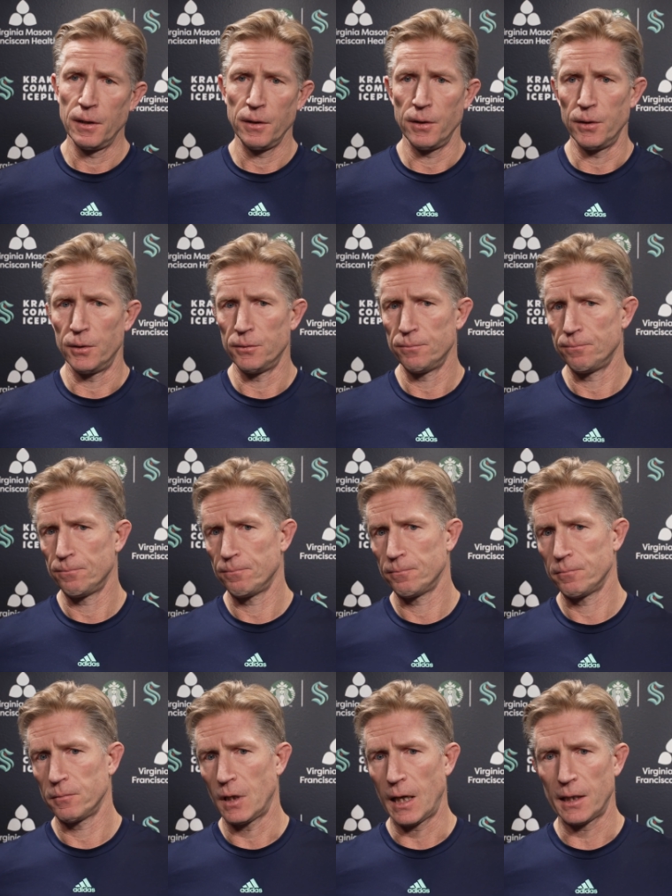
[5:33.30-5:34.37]
you know,
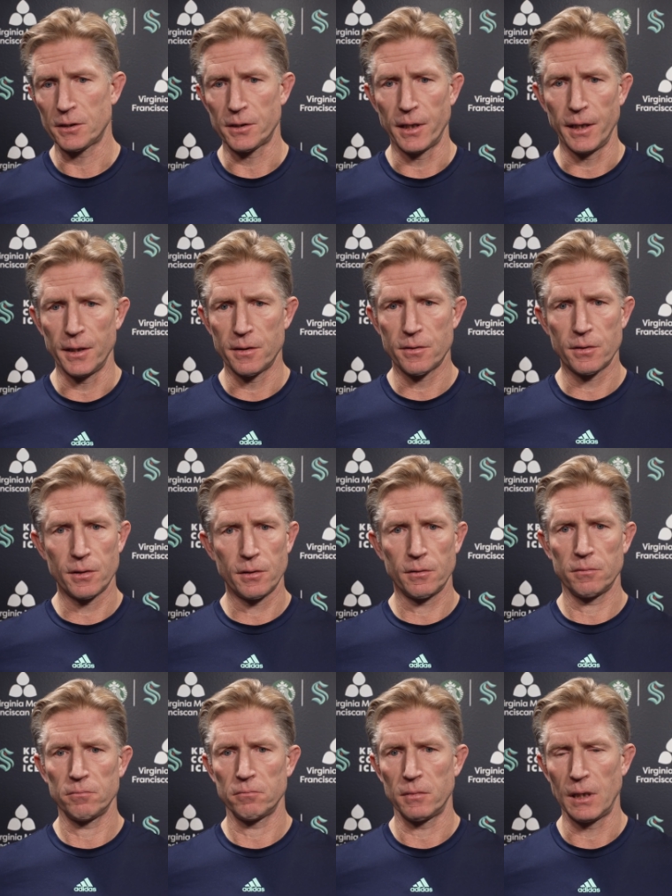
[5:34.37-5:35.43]
last night,
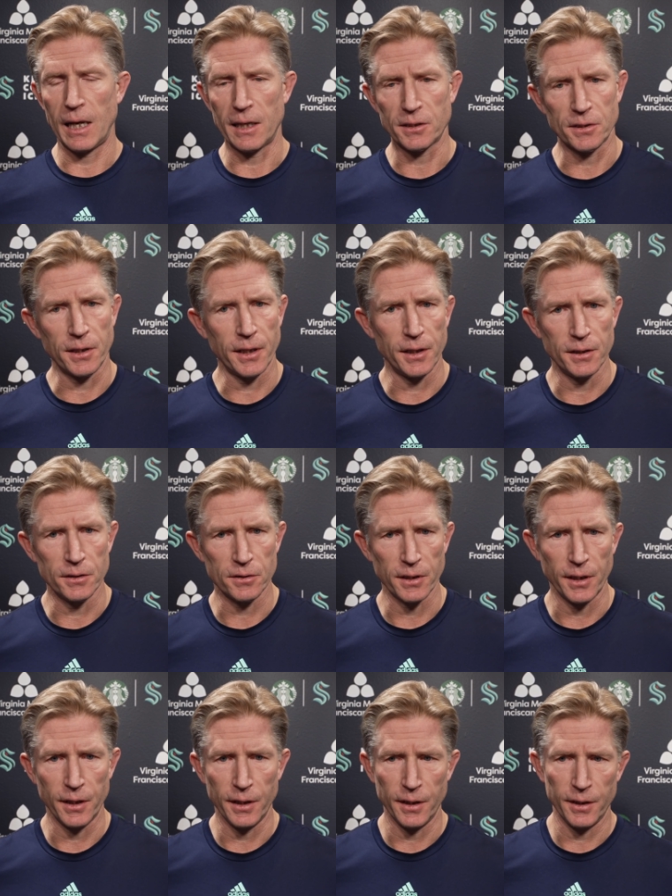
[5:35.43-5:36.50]
last night is
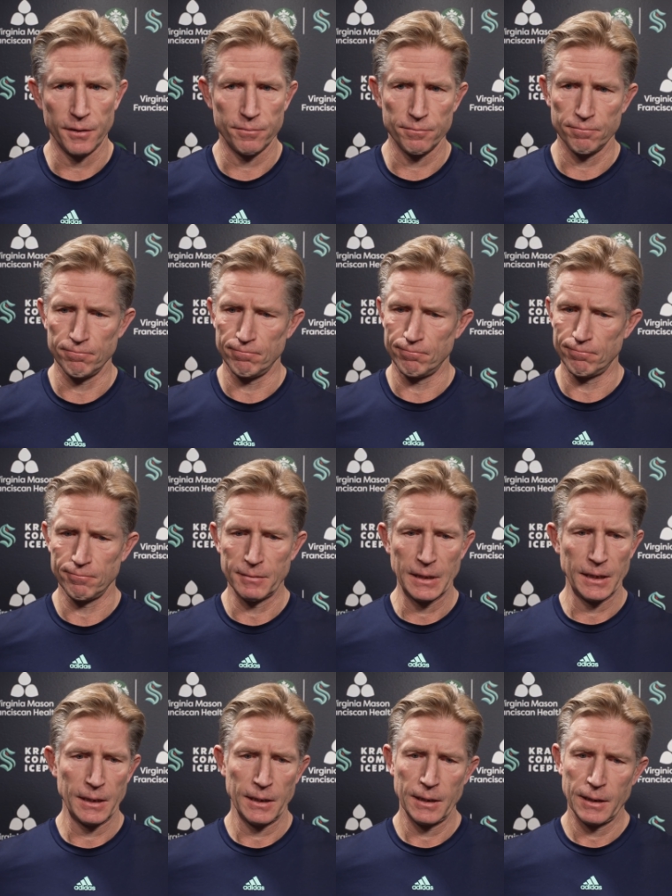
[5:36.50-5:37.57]
a,
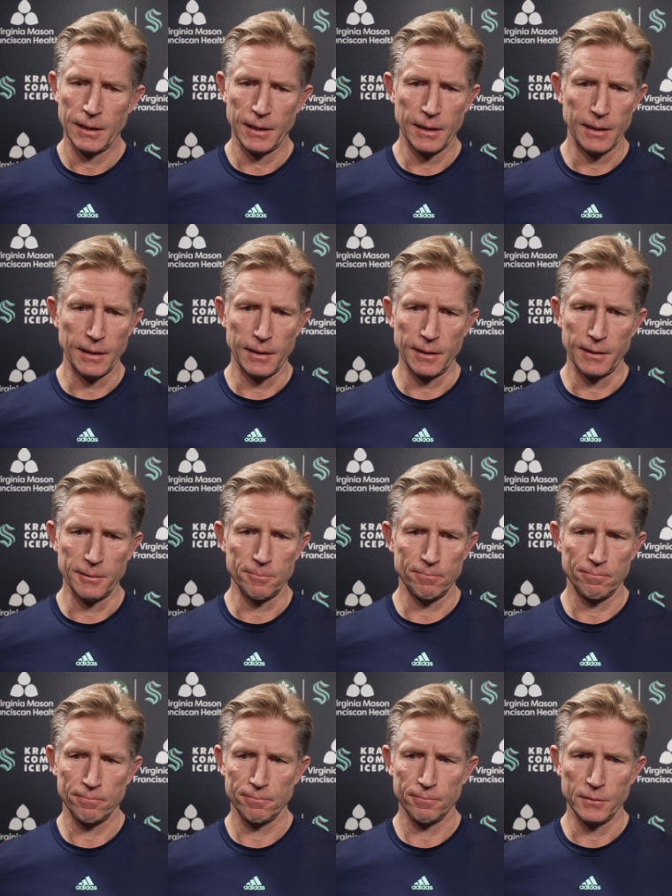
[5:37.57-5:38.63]
um,
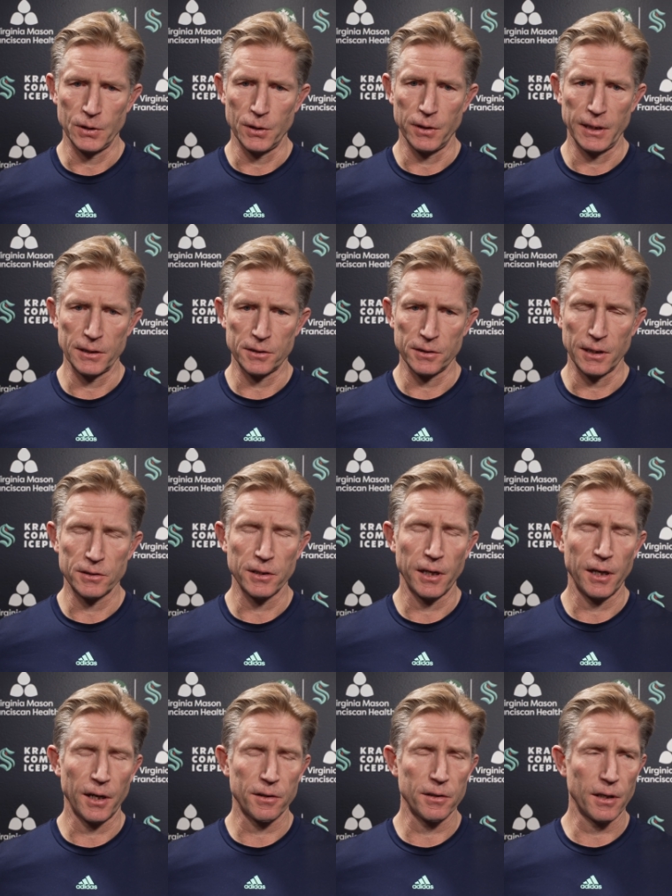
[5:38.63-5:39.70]
you know, that's that's a
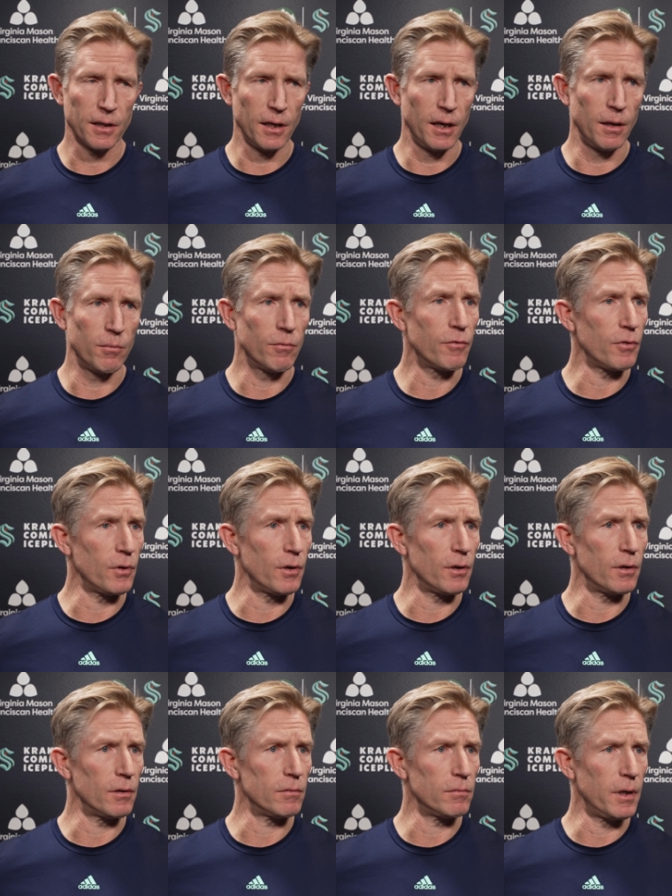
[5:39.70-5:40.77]
hectic game
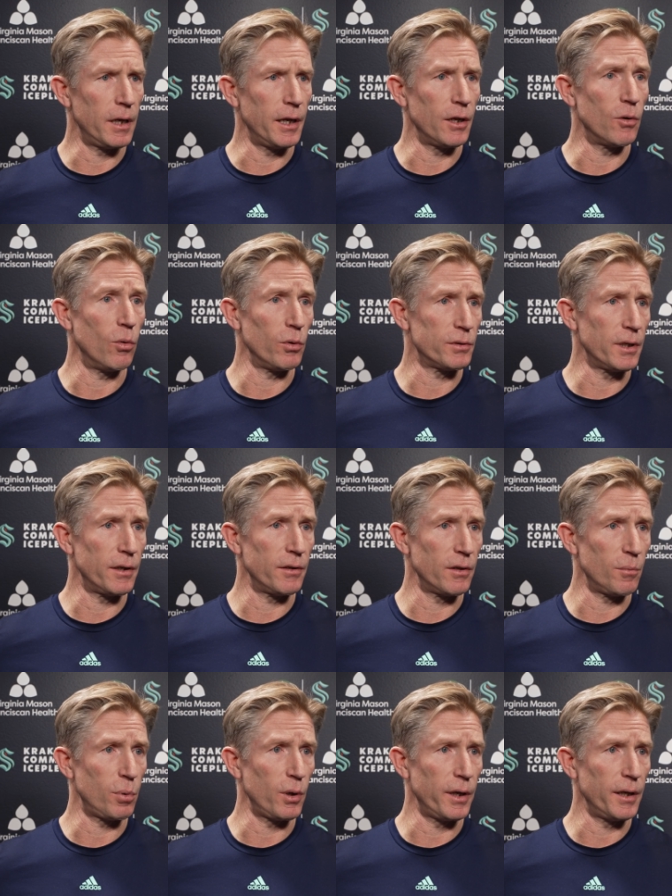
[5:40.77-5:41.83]
for any goaltender
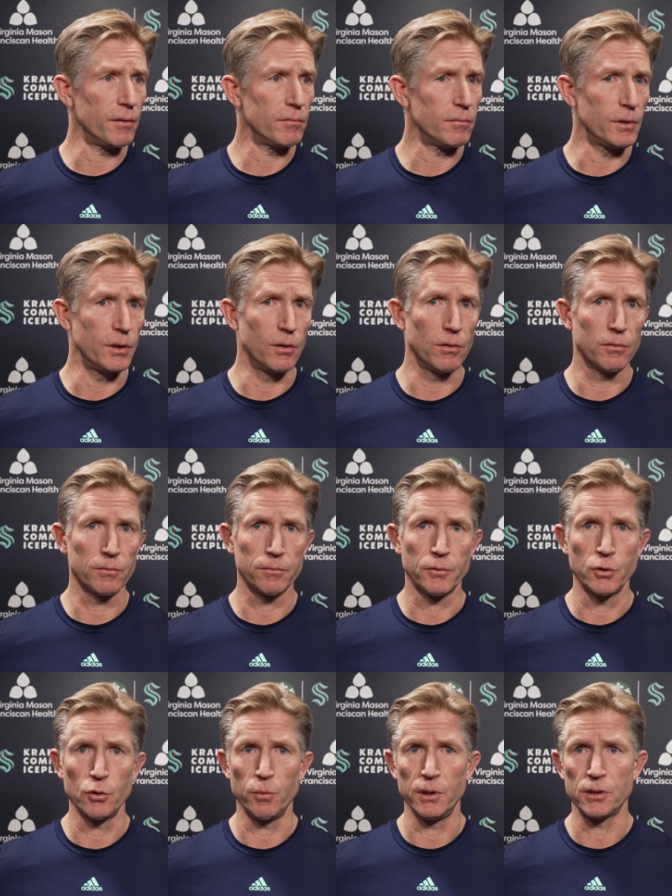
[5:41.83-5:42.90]
to play. You know,
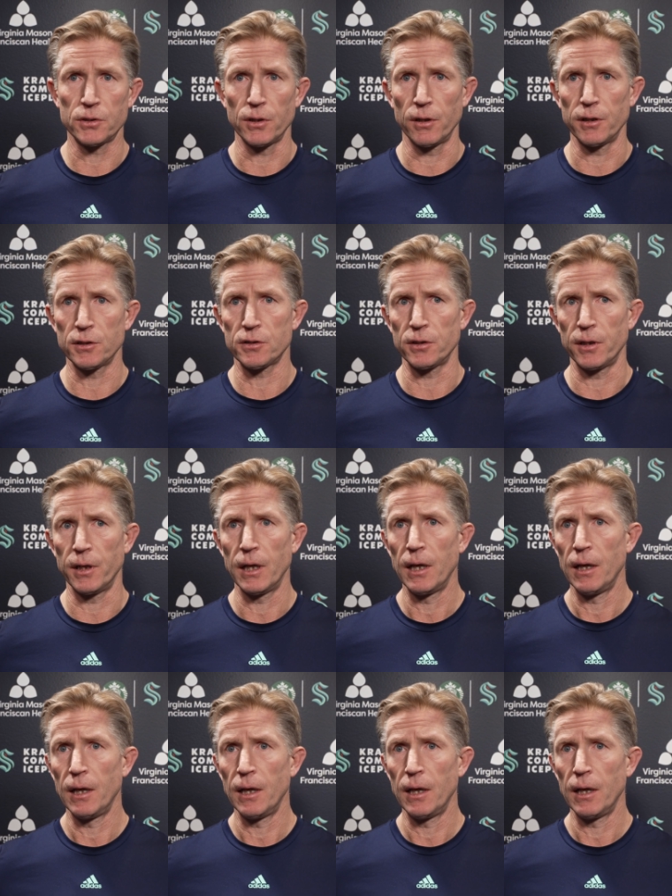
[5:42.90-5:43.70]
Groovy starts and